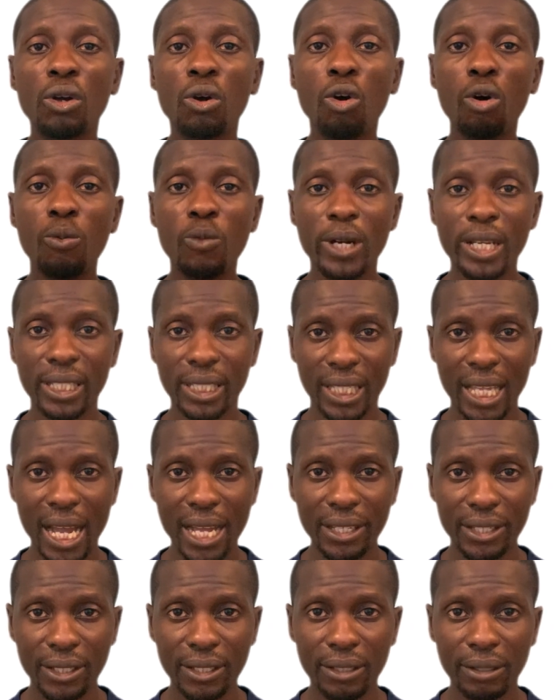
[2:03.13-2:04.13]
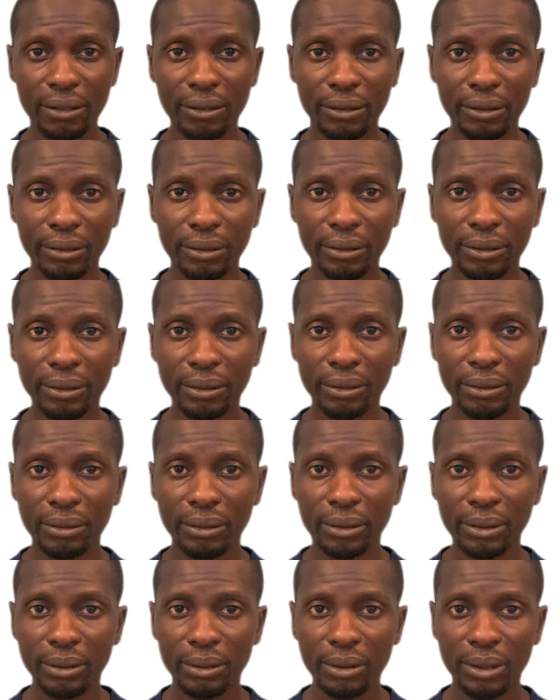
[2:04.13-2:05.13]
¿cómo estás?
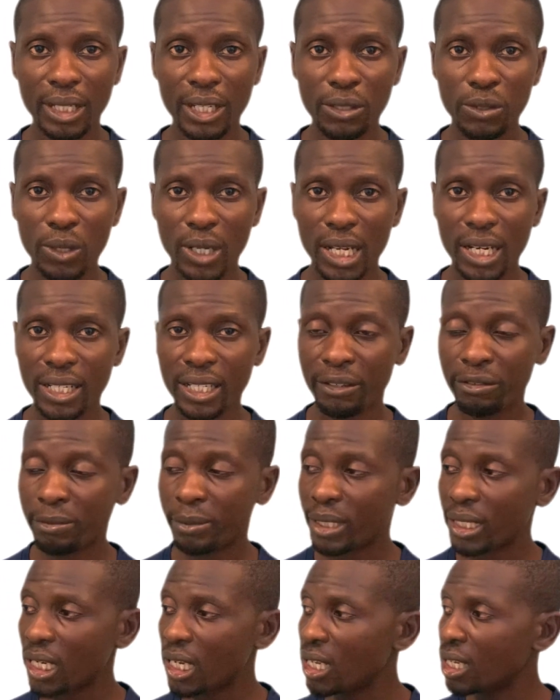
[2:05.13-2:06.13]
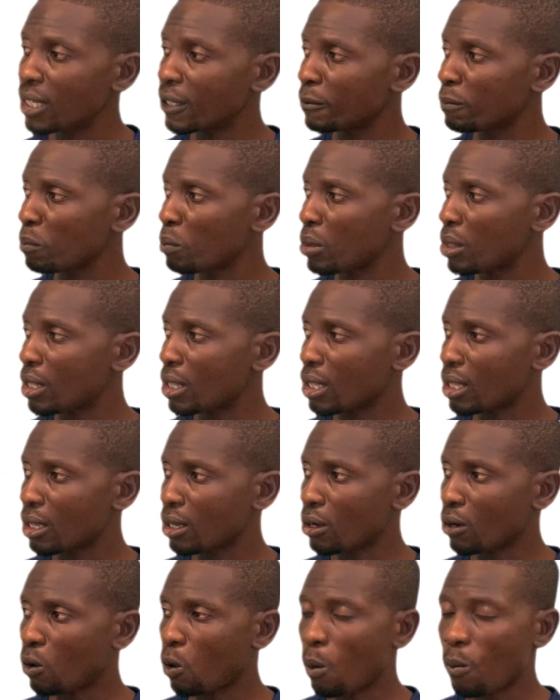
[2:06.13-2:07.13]
Let's look at it, everybody.
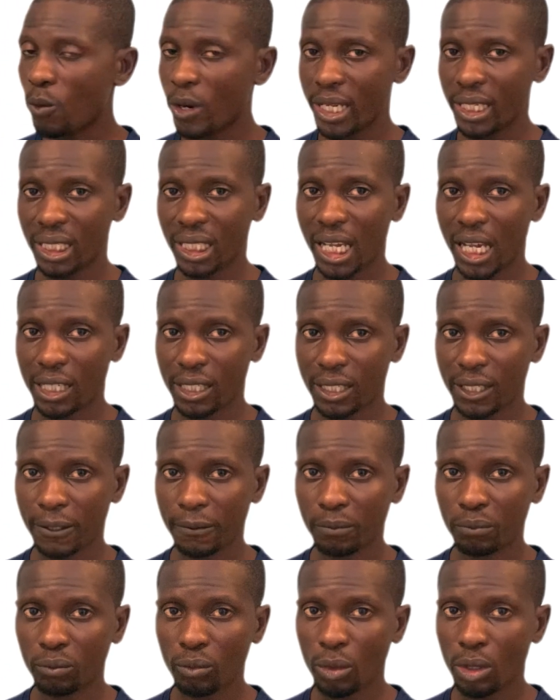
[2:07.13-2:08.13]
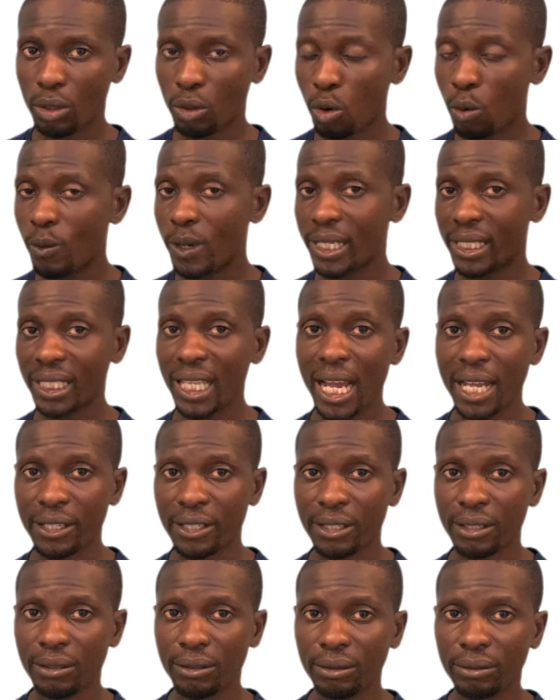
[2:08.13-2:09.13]
¿Cómo estás? ¿Cómo
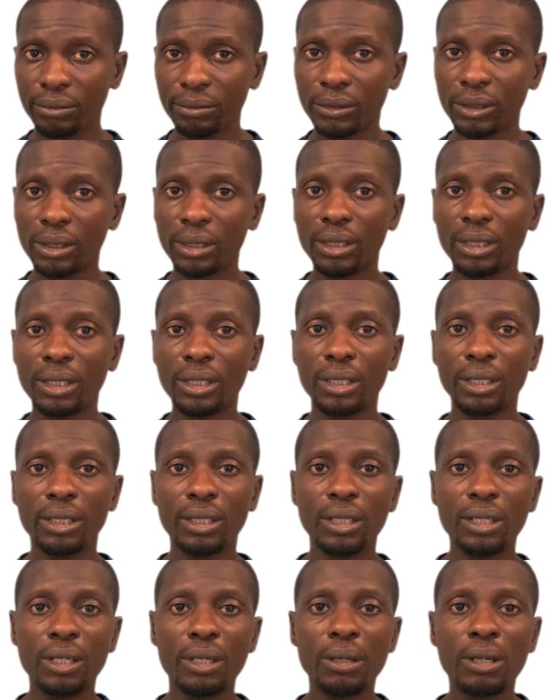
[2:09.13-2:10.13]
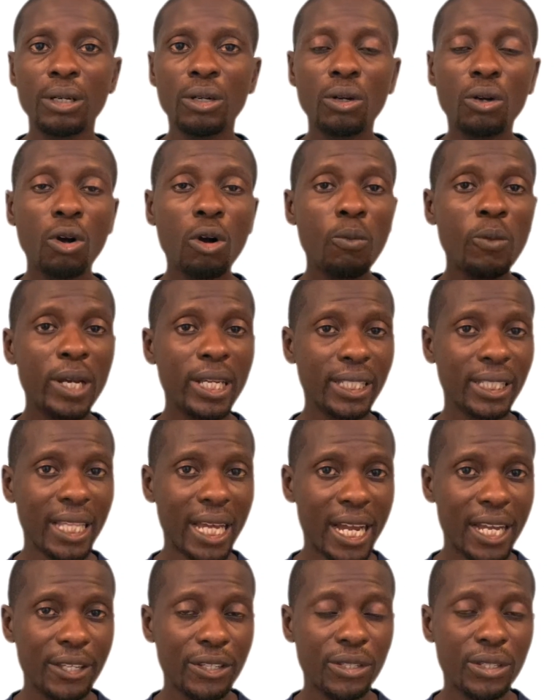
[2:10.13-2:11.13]
estás? ¿Cómo
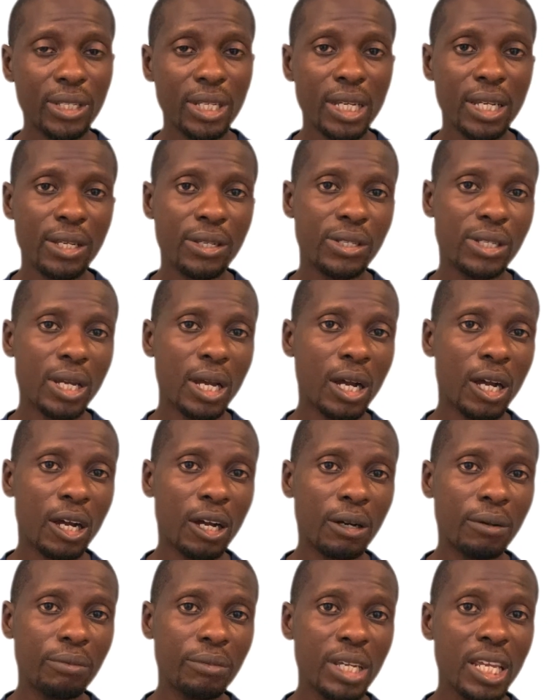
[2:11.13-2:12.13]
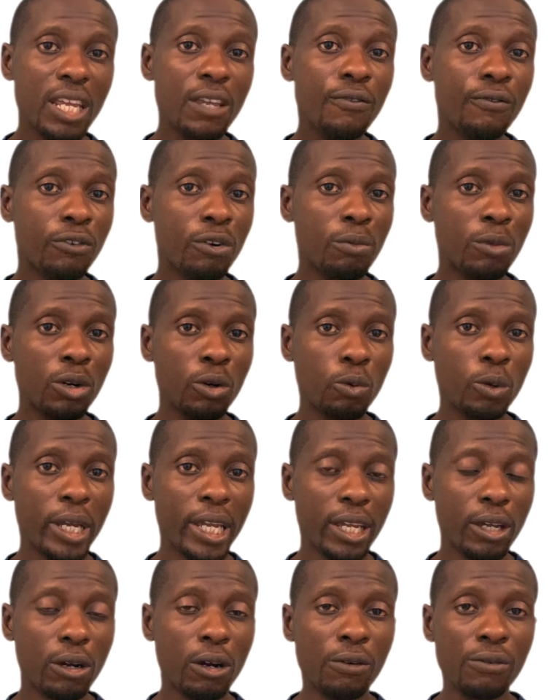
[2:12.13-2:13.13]
estás is informal
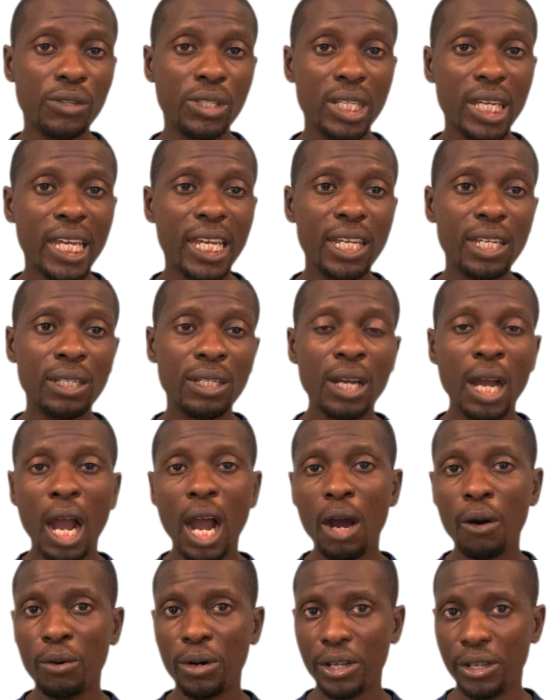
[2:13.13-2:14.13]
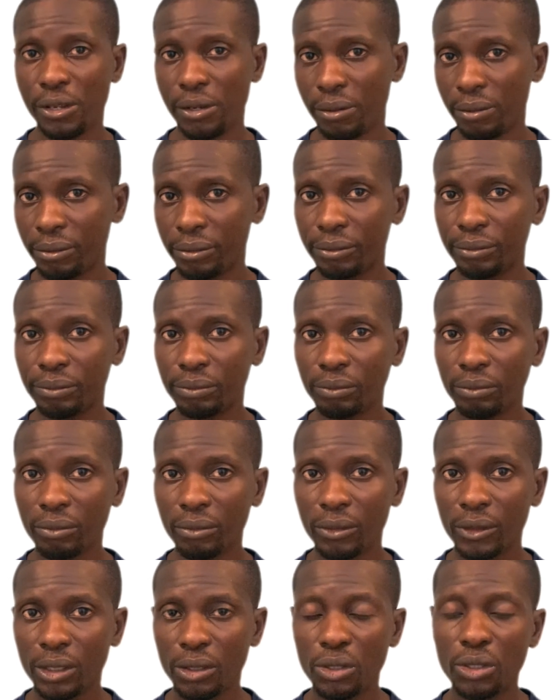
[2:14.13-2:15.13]
way of saying how are you.
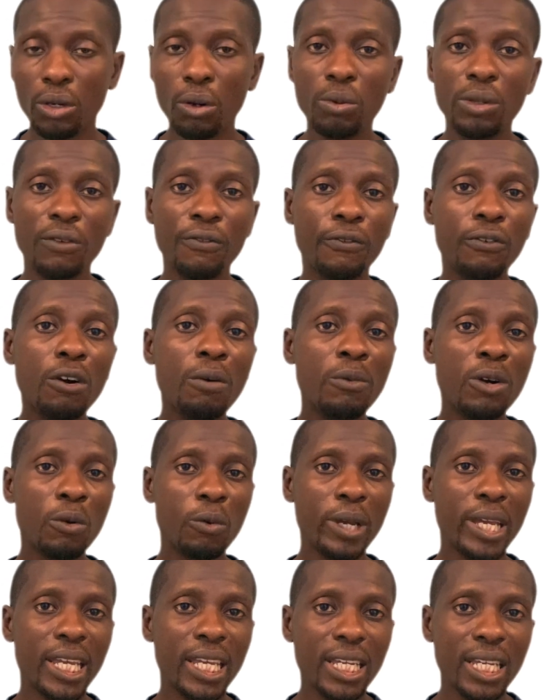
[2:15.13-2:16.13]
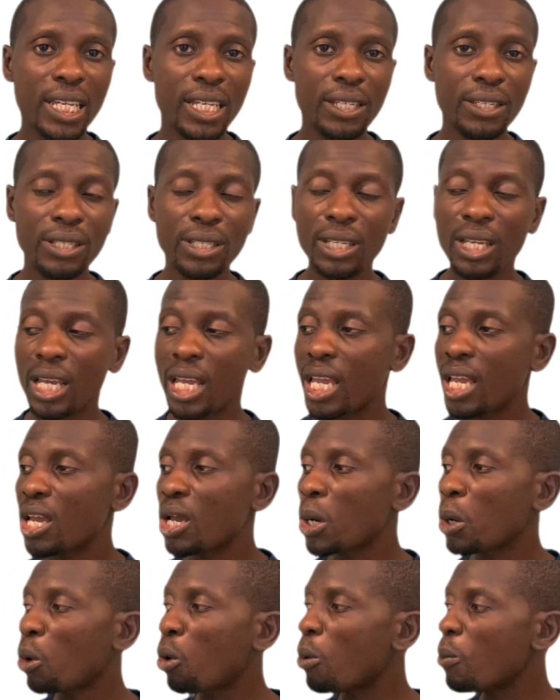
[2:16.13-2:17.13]
So the formal way is
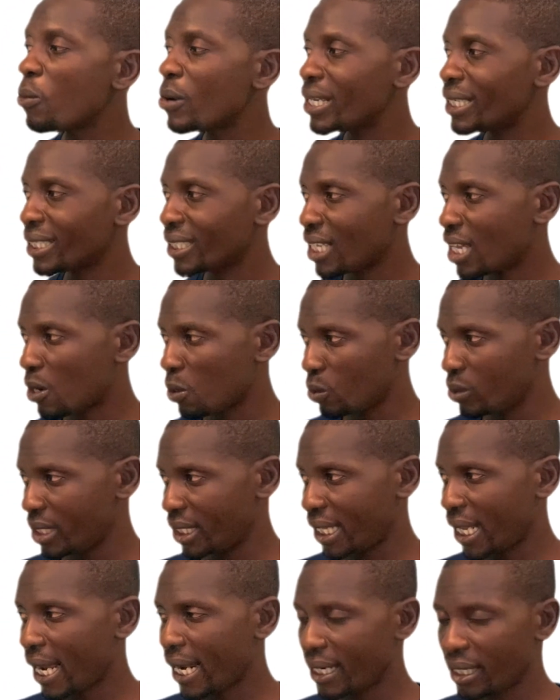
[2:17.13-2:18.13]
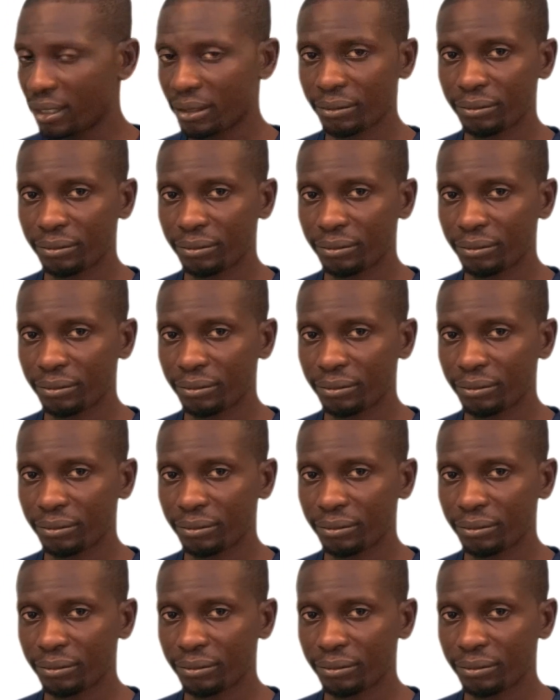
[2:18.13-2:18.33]
¿cómo está usted?